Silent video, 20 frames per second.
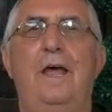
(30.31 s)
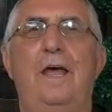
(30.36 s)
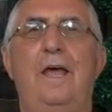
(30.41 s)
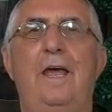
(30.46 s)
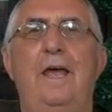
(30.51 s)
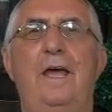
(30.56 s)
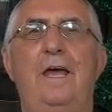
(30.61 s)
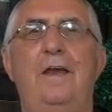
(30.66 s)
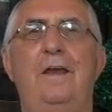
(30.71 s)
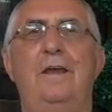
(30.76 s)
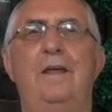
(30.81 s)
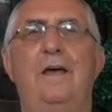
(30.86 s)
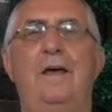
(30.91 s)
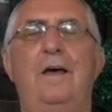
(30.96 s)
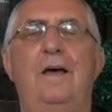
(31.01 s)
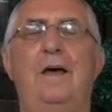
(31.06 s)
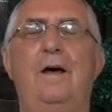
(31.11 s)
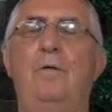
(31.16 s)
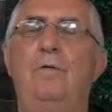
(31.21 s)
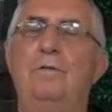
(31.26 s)
And uh,
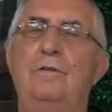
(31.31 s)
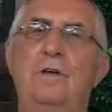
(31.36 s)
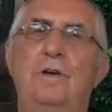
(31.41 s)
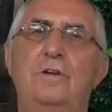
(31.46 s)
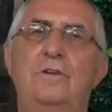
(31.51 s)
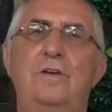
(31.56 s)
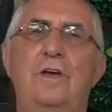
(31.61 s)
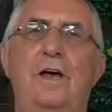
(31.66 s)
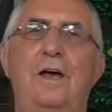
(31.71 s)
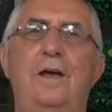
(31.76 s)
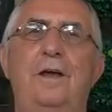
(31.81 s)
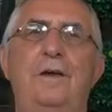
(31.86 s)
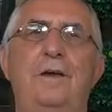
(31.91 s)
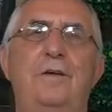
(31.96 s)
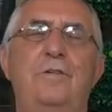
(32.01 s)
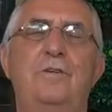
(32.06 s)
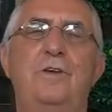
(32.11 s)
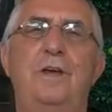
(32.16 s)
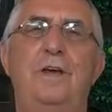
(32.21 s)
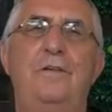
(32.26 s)
I was excited
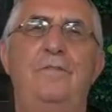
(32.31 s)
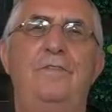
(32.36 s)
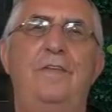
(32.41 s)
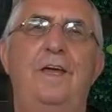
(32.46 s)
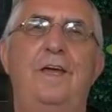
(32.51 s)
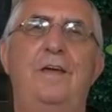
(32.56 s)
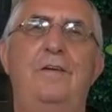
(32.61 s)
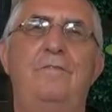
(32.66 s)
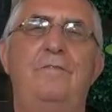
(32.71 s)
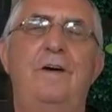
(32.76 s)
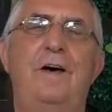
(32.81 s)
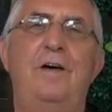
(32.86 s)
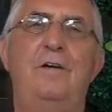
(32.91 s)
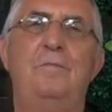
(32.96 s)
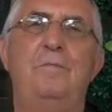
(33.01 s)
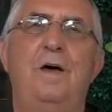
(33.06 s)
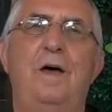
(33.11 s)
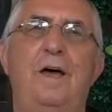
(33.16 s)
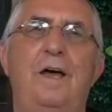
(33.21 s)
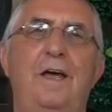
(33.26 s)
to see if they had
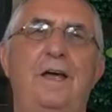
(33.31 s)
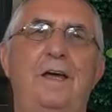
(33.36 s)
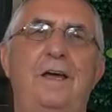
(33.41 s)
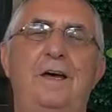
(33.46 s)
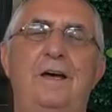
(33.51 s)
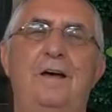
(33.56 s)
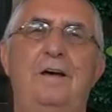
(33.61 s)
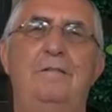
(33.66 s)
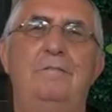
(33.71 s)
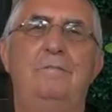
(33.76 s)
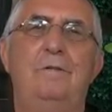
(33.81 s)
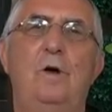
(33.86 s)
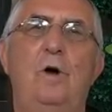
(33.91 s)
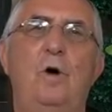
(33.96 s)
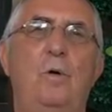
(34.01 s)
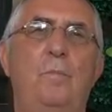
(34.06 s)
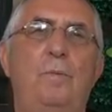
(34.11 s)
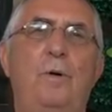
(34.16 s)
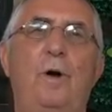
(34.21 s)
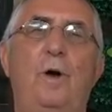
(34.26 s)
found my uh,
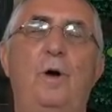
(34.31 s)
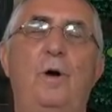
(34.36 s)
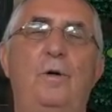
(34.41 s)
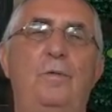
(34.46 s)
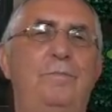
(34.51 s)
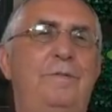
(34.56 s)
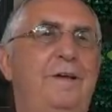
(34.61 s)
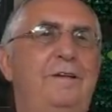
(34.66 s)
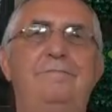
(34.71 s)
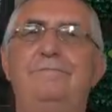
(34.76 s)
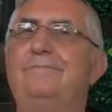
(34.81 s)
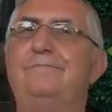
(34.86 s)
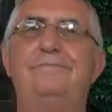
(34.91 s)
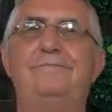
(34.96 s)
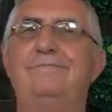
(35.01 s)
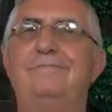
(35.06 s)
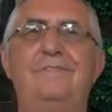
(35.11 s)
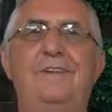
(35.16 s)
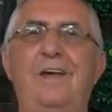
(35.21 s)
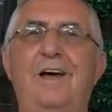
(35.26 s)
GoPro, but
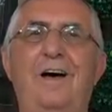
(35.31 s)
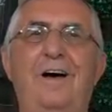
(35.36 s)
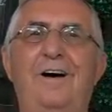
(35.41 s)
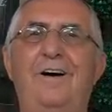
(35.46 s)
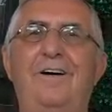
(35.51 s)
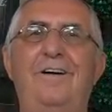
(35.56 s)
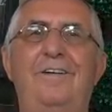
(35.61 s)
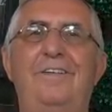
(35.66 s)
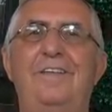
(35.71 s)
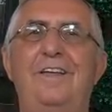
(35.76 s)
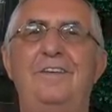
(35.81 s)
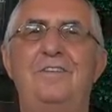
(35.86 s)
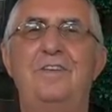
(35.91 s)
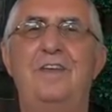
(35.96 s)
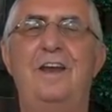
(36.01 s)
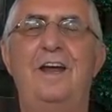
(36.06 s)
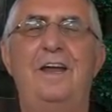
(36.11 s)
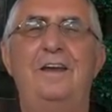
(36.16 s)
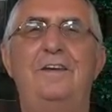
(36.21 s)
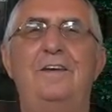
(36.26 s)
no, they
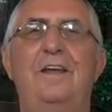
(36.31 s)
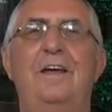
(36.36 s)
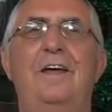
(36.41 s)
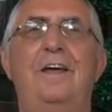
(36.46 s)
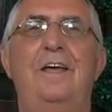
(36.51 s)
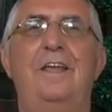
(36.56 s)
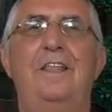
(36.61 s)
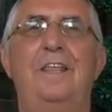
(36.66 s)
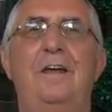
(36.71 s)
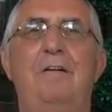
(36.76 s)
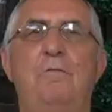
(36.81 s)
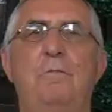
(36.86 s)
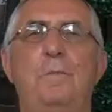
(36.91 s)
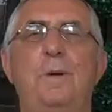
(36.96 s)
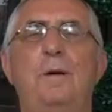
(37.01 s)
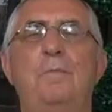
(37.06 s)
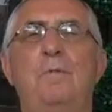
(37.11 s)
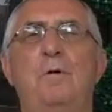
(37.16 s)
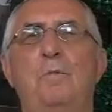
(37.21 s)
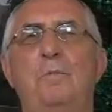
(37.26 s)
said I'd, they
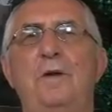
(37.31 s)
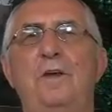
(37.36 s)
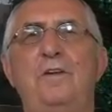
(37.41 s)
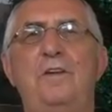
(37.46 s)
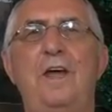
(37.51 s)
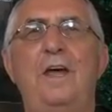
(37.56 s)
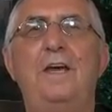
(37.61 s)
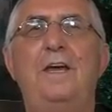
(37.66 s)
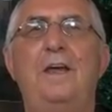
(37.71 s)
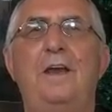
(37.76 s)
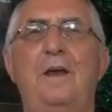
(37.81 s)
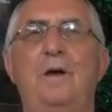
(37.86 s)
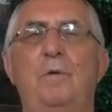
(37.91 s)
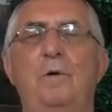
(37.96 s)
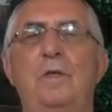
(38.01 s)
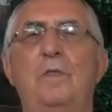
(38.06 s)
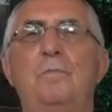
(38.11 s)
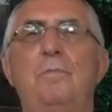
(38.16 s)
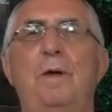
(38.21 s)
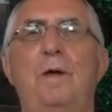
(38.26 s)
remember me taking it
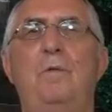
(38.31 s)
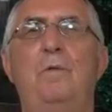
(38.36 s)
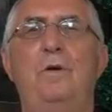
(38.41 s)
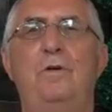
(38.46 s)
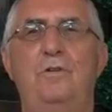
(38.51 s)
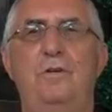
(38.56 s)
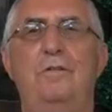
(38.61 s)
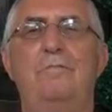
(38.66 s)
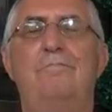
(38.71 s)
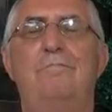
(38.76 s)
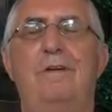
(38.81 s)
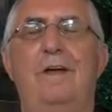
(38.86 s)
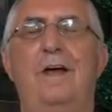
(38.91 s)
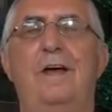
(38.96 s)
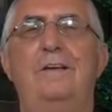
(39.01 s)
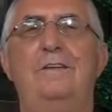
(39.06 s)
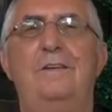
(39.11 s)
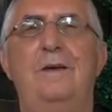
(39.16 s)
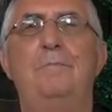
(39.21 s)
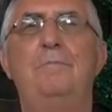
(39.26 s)
with me, which
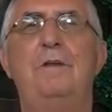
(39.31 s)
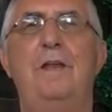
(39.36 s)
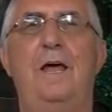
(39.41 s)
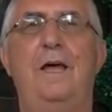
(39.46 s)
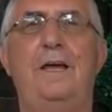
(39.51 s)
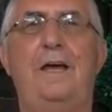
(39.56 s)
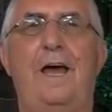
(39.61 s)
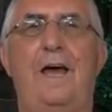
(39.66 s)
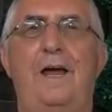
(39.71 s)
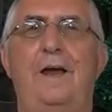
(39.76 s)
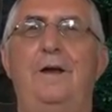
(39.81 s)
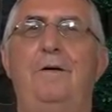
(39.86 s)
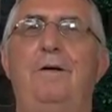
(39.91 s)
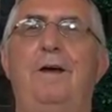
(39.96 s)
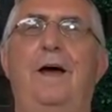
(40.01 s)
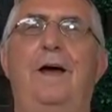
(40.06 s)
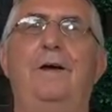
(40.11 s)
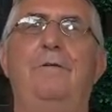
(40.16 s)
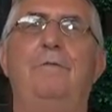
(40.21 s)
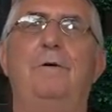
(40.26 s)
seemed like I,
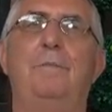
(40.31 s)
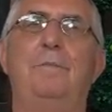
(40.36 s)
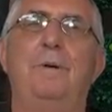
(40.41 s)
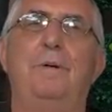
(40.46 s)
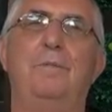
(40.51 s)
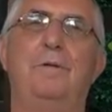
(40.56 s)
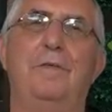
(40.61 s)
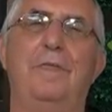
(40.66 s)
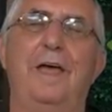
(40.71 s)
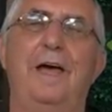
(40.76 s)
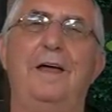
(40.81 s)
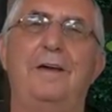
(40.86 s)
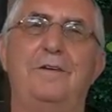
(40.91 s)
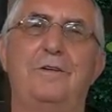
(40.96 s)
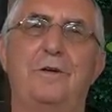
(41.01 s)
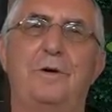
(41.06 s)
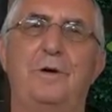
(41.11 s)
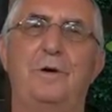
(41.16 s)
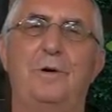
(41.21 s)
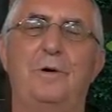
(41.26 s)
I remember that
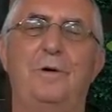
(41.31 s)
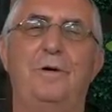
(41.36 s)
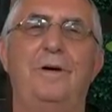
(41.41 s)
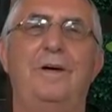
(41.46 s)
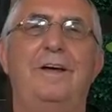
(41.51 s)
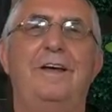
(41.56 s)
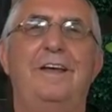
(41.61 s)
too.